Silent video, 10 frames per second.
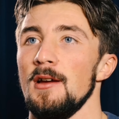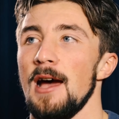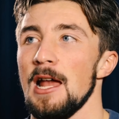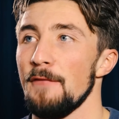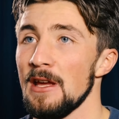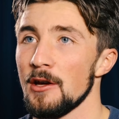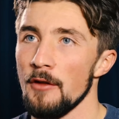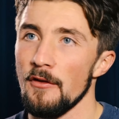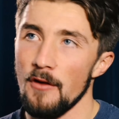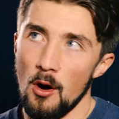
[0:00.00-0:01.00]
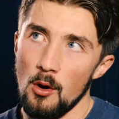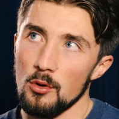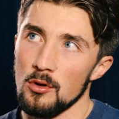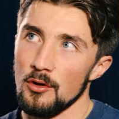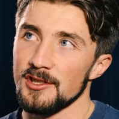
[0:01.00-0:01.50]
And I think over the whole
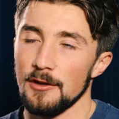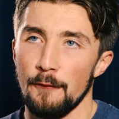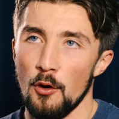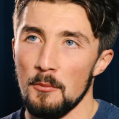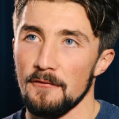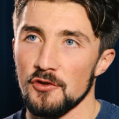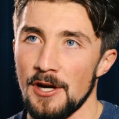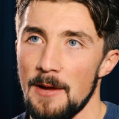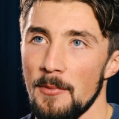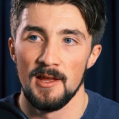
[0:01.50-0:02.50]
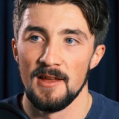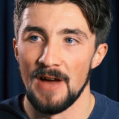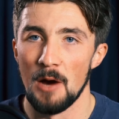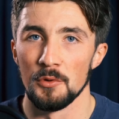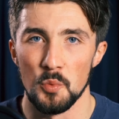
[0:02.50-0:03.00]
course of the 4-month trip,
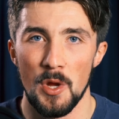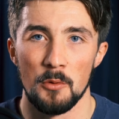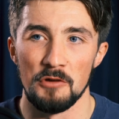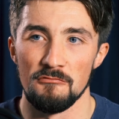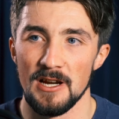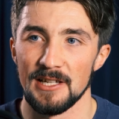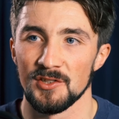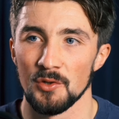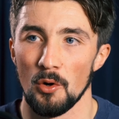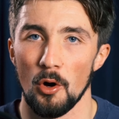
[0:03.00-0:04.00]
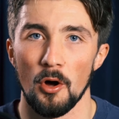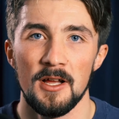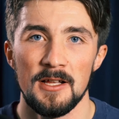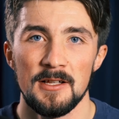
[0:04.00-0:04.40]
that was where we really saw